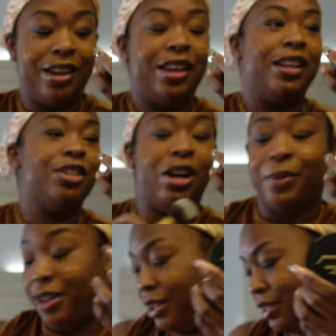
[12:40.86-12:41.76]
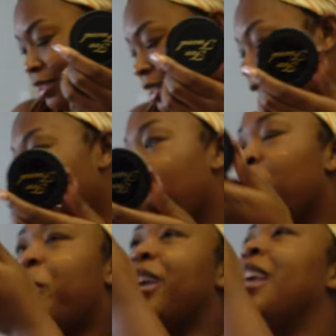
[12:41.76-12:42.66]
he looks great with his.
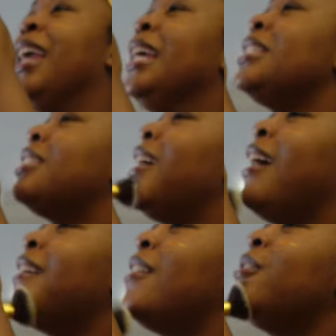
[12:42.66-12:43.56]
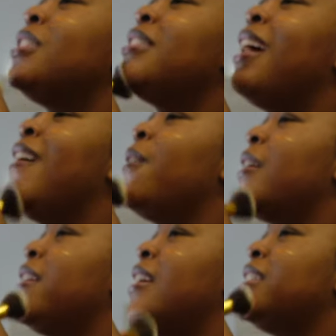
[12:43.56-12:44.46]
But he style, he'll style
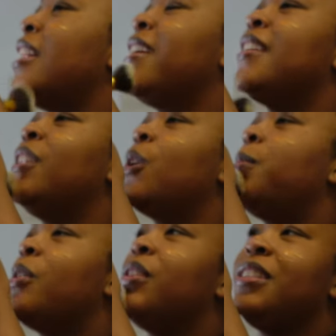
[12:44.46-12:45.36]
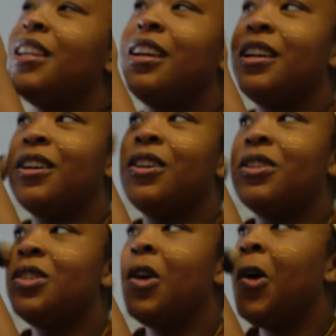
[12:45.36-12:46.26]
his like in little
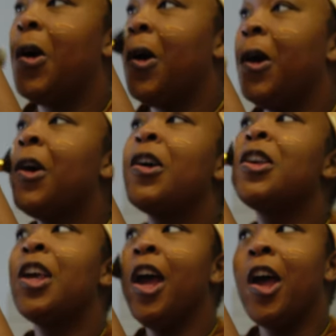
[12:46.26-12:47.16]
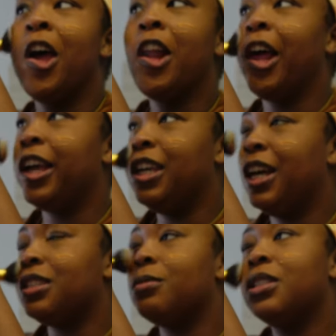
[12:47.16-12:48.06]
ponytails. Like he know what the fuck. Yeah, like he
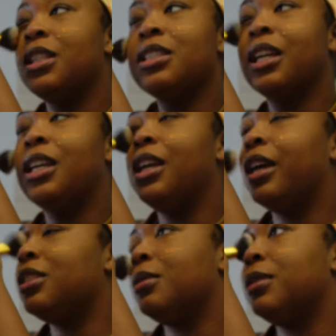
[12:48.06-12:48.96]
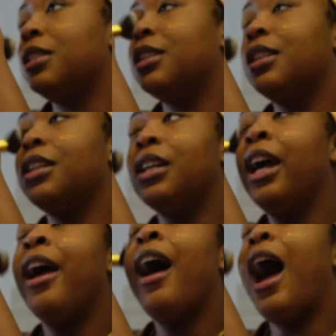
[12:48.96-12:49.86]
got some sense. Like he actually be looking good,
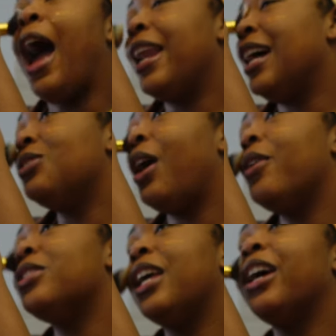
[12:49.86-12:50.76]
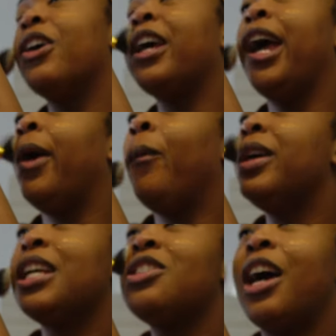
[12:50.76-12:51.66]
and that's why I was like, okay.
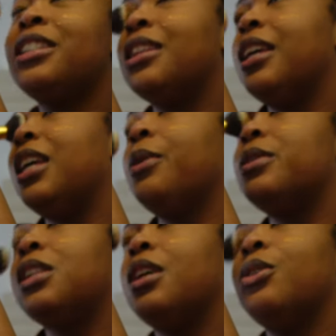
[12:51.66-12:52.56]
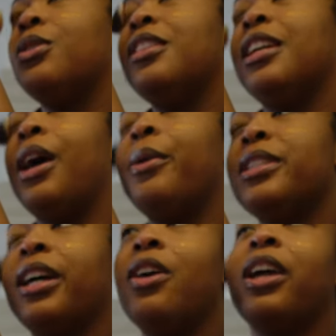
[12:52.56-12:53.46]
Once I started to think he was cute, then I was
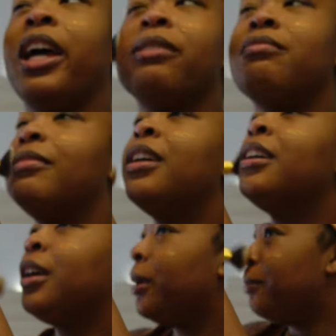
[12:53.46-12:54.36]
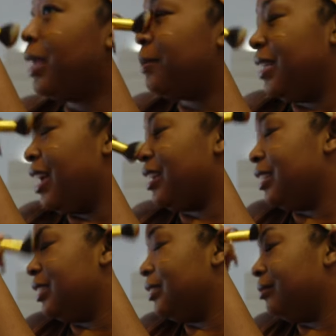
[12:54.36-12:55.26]
like, okay, maybe I
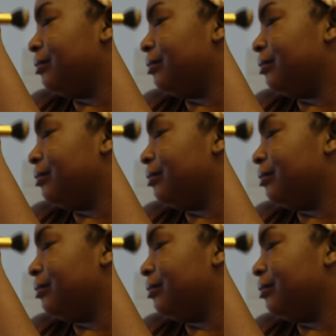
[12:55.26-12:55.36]
could,